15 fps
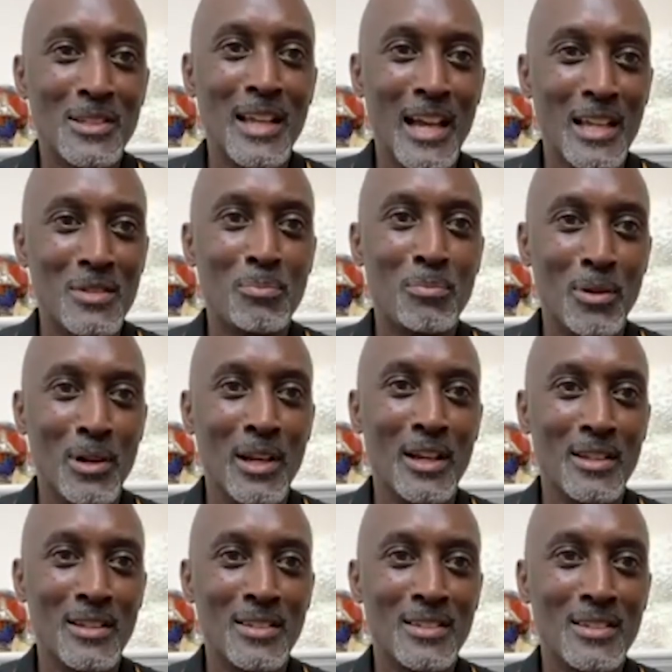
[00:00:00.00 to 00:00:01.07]
That's
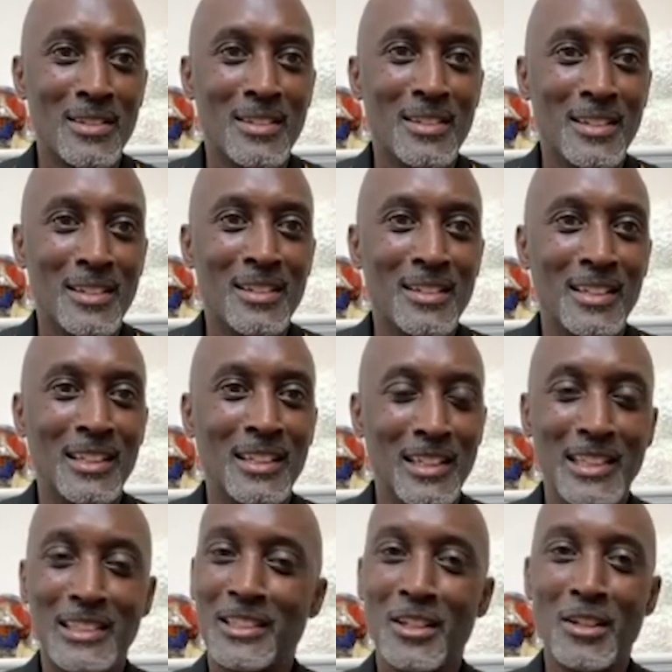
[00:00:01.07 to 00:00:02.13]
brilliant.
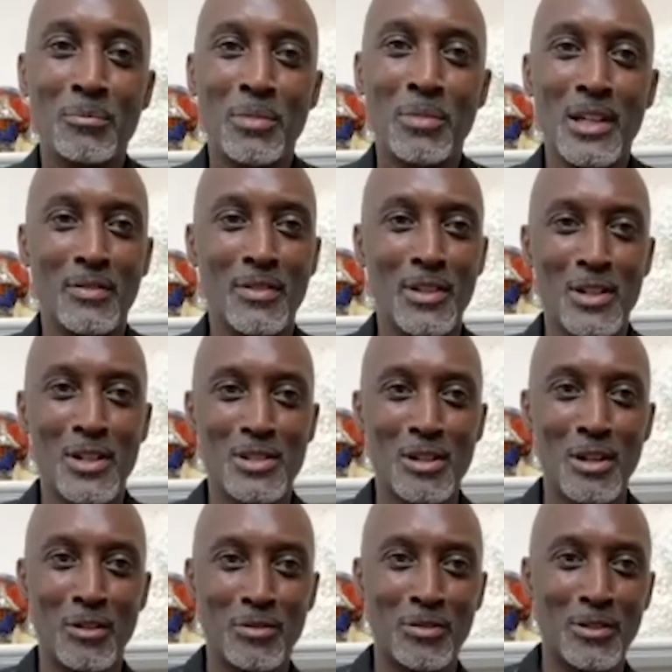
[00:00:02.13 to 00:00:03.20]
Listen and believe in
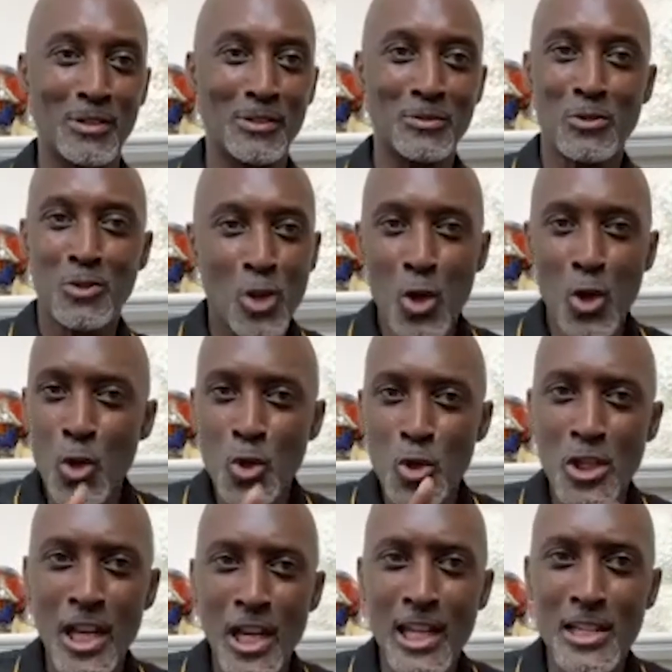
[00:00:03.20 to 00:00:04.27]
yourself. So who
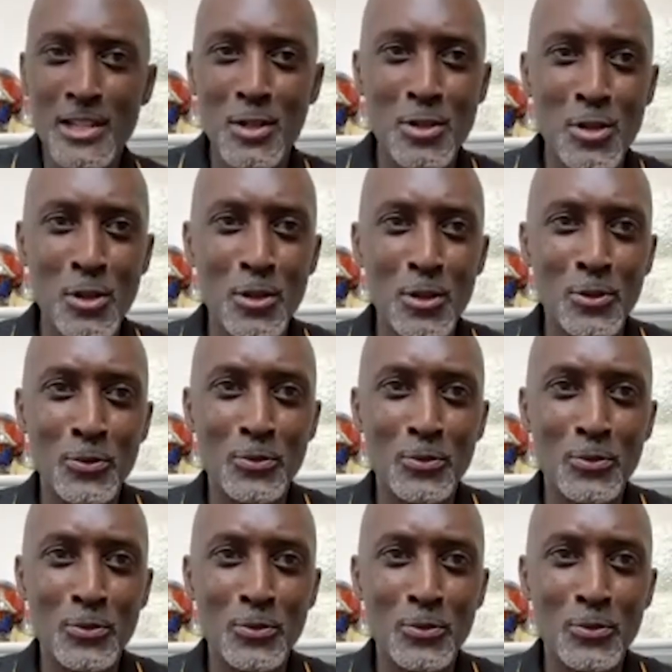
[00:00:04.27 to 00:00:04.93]
should they listen to?